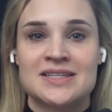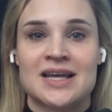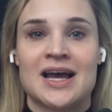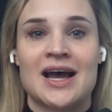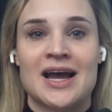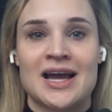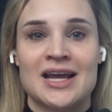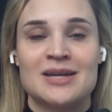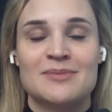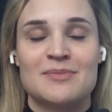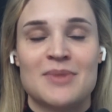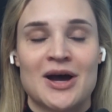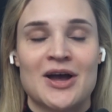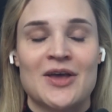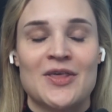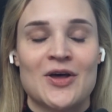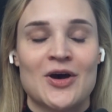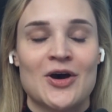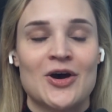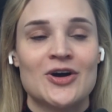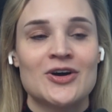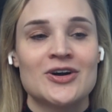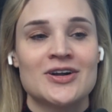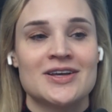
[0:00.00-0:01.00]
signed by
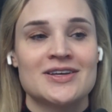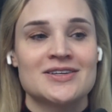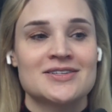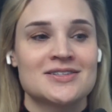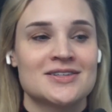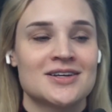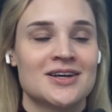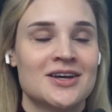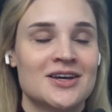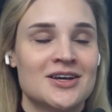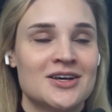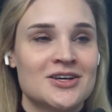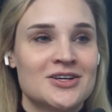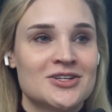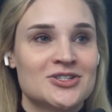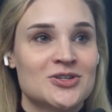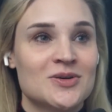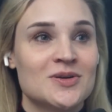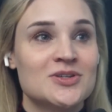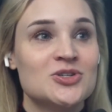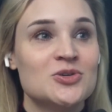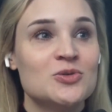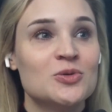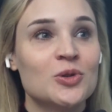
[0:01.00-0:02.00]
the artist.
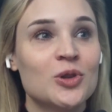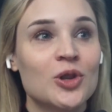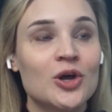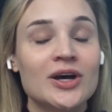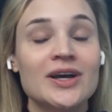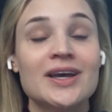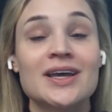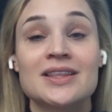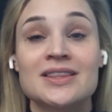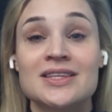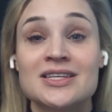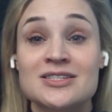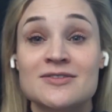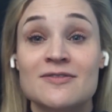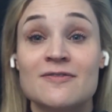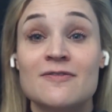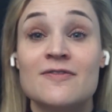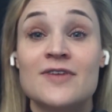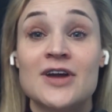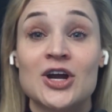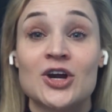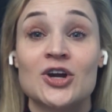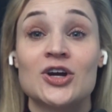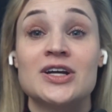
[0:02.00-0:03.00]
So as you look at this
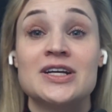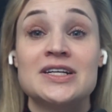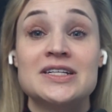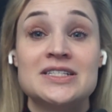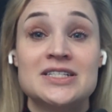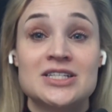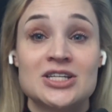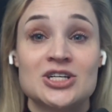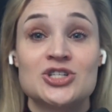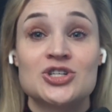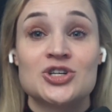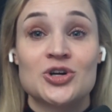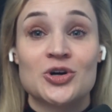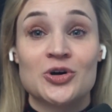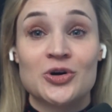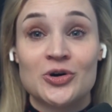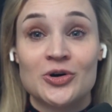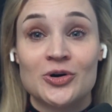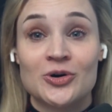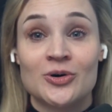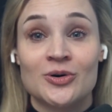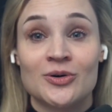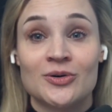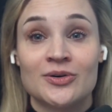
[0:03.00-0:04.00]
very
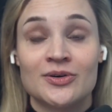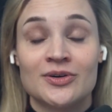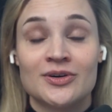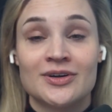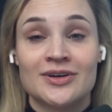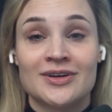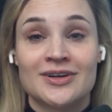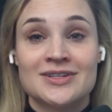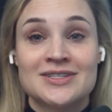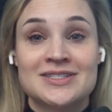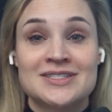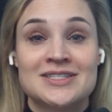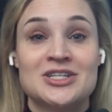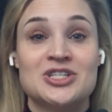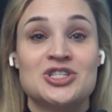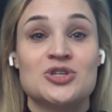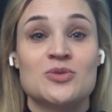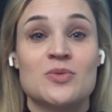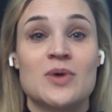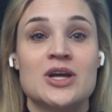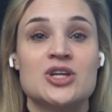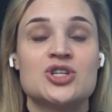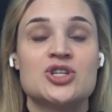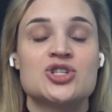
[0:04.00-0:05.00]
digital
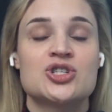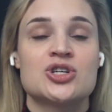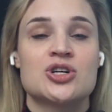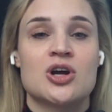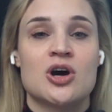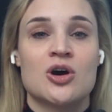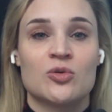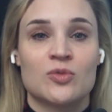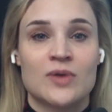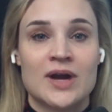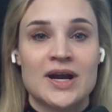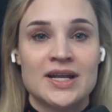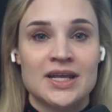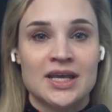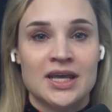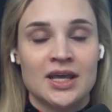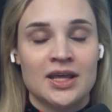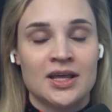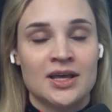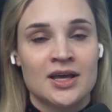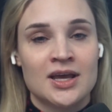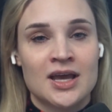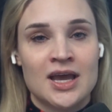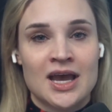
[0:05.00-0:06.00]
situation
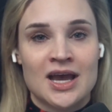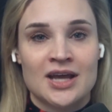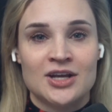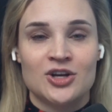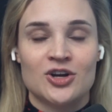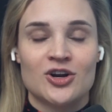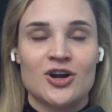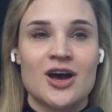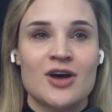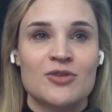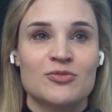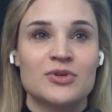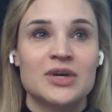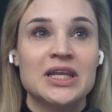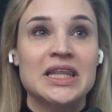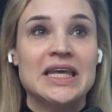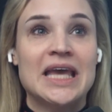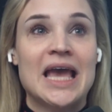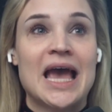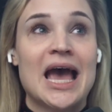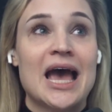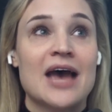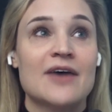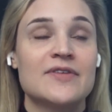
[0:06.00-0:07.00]
already, and you're not really
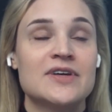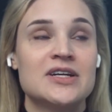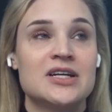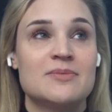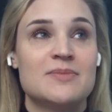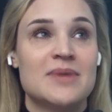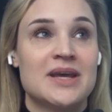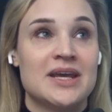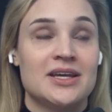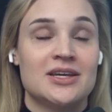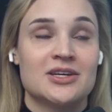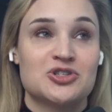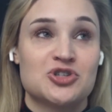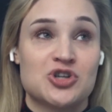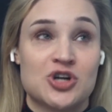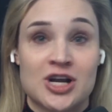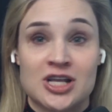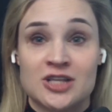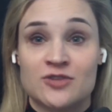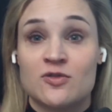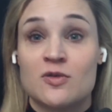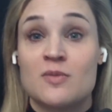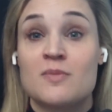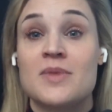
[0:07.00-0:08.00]
having to make
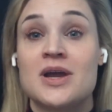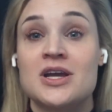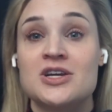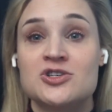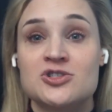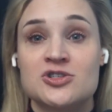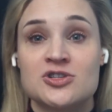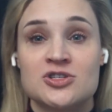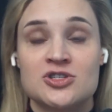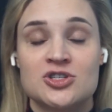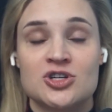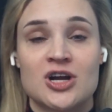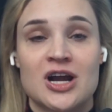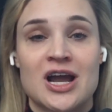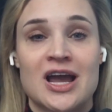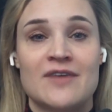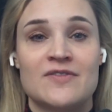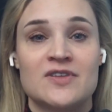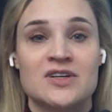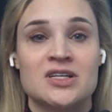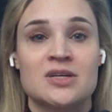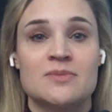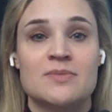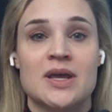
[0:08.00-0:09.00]
transformations, you're
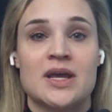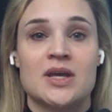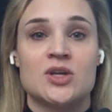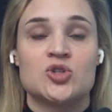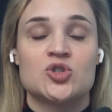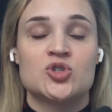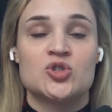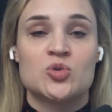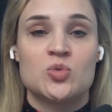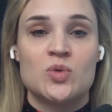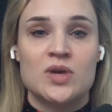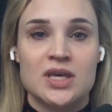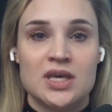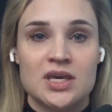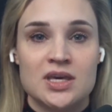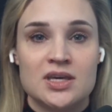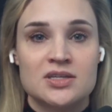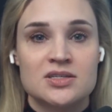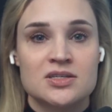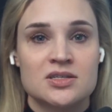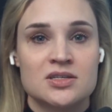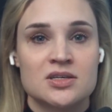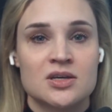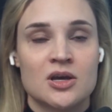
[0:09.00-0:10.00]
having to make
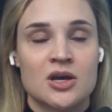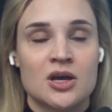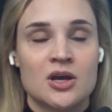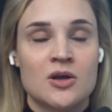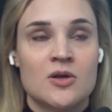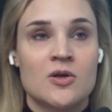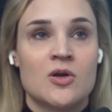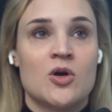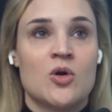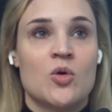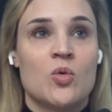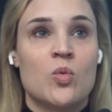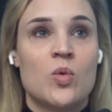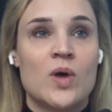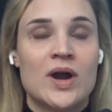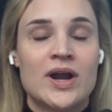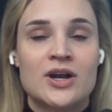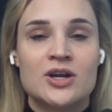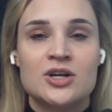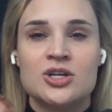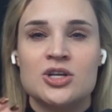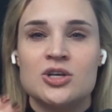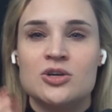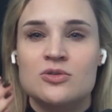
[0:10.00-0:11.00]
tweaks.
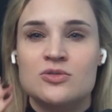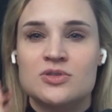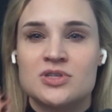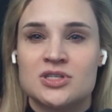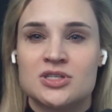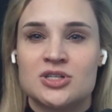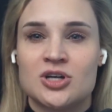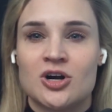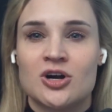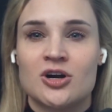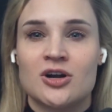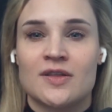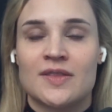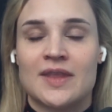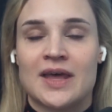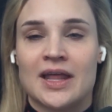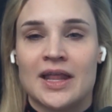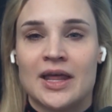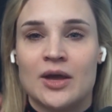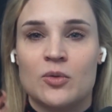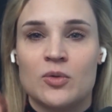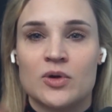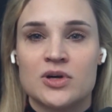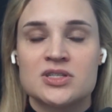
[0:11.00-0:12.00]
Where do you start on that?
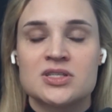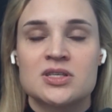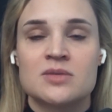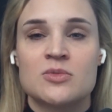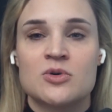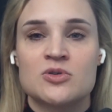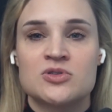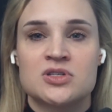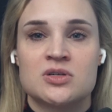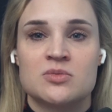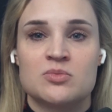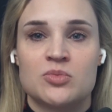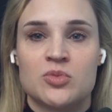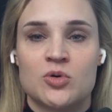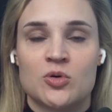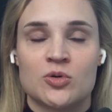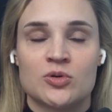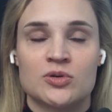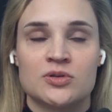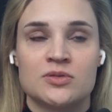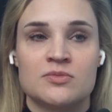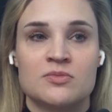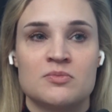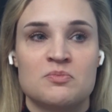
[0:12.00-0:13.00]
Like, where's the most
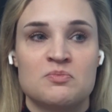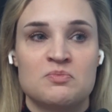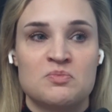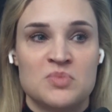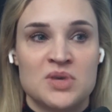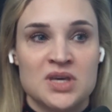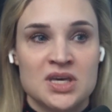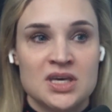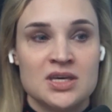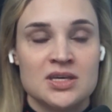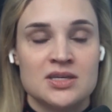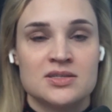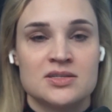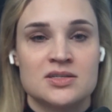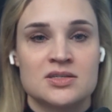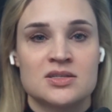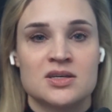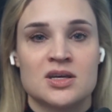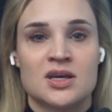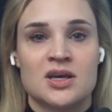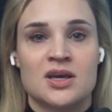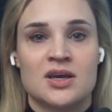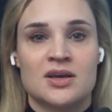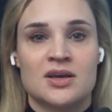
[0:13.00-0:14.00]
important piece?